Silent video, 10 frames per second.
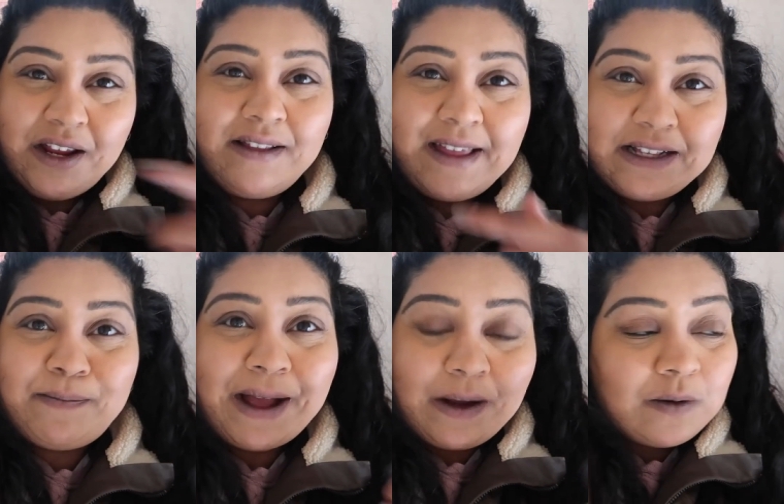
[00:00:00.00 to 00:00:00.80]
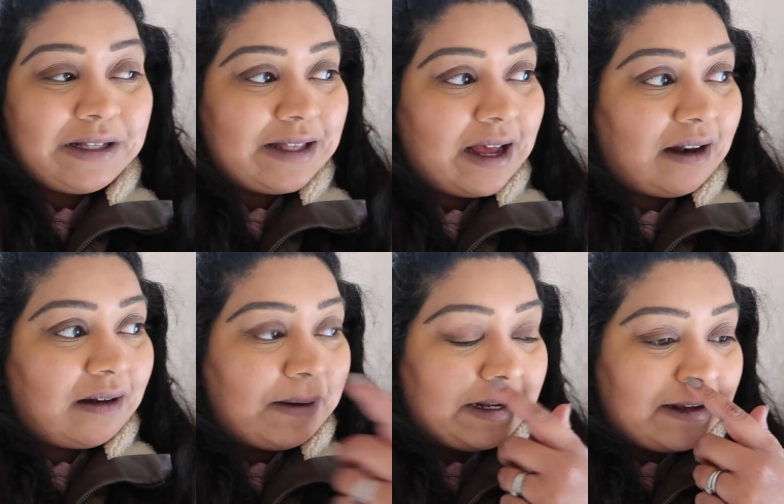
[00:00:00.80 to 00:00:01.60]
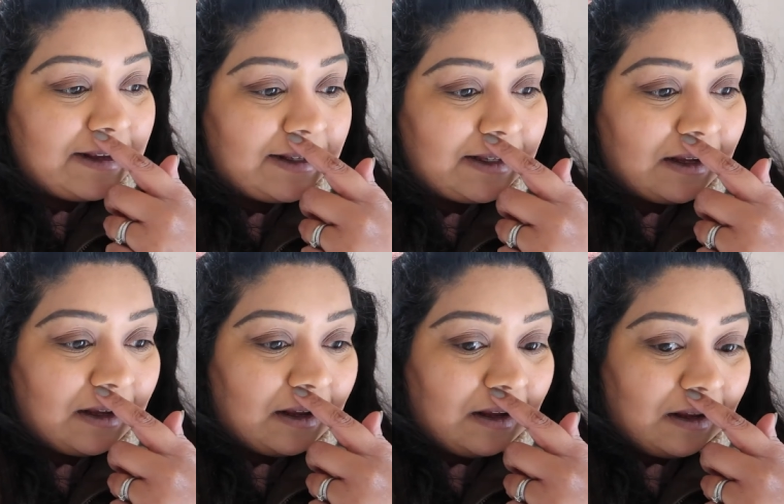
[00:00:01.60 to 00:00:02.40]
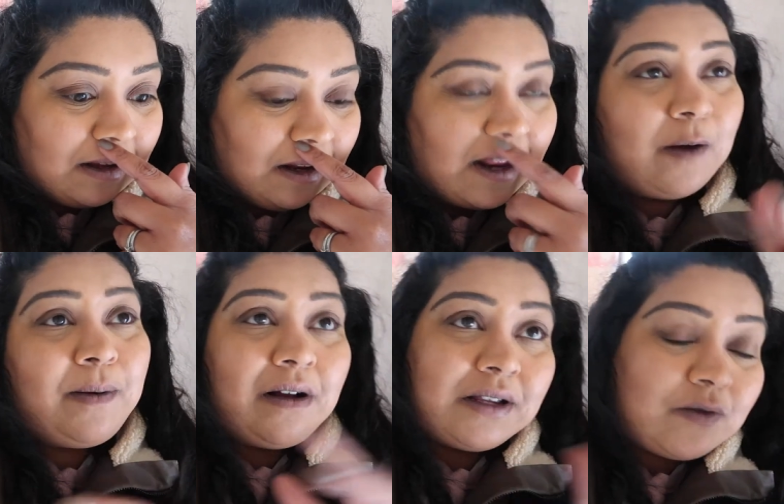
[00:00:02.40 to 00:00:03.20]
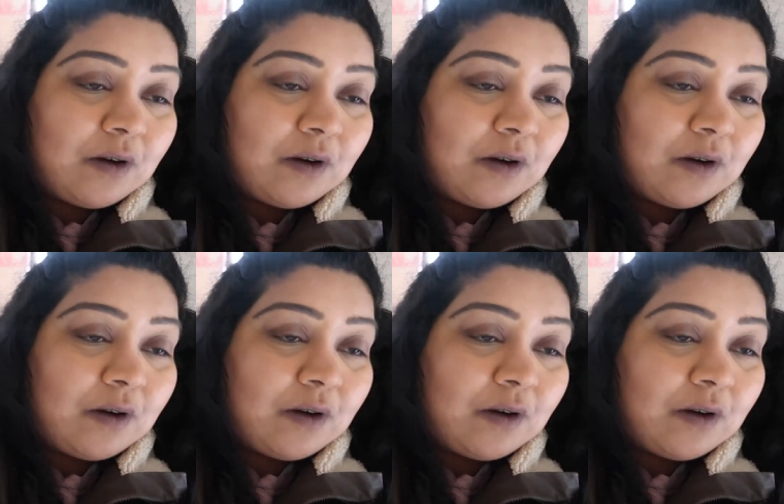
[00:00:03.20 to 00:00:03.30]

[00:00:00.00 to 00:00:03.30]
doing things backwards then because you know, he'll plaster